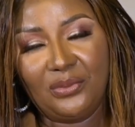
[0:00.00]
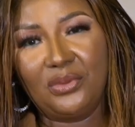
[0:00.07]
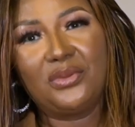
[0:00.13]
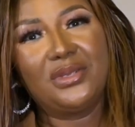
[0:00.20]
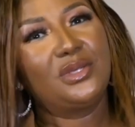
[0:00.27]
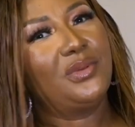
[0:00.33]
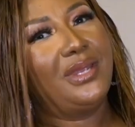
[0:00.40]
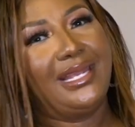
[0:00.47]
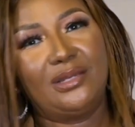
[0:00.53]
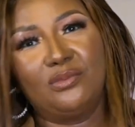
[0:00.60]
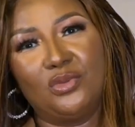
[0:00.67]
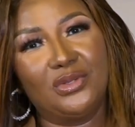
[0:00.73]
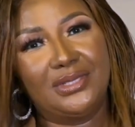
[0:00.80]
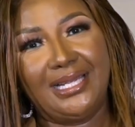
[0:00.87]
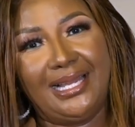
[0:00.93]
We wish we had
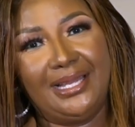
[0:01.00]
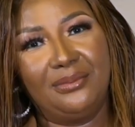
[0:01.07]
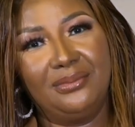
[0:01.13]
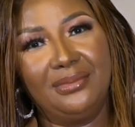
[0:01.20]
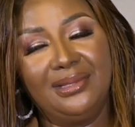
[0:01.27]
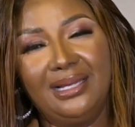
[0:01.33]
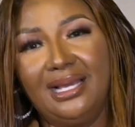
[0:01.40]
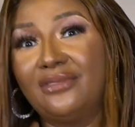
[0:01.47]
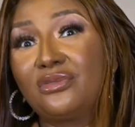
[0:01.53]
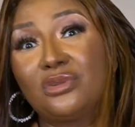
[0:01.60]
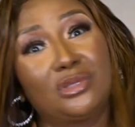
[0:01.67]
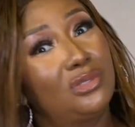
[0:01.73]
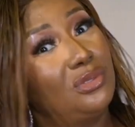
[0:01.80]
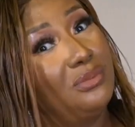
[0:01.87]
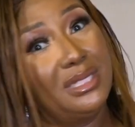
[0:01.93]
more time. I've
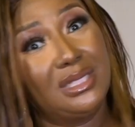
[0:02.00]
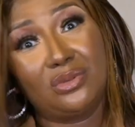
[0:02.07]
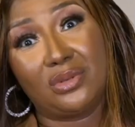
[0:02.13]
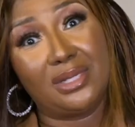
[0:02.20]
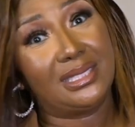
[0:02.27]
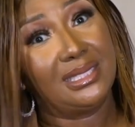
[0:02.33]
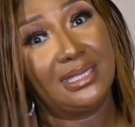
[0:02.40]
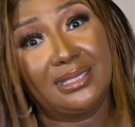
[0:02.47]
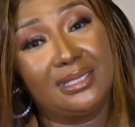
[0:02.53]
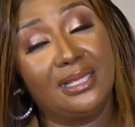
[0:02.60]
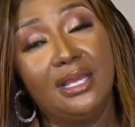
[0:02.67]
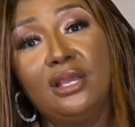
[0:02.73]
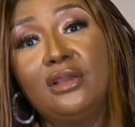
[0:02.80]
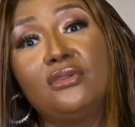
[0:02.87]
got so many questions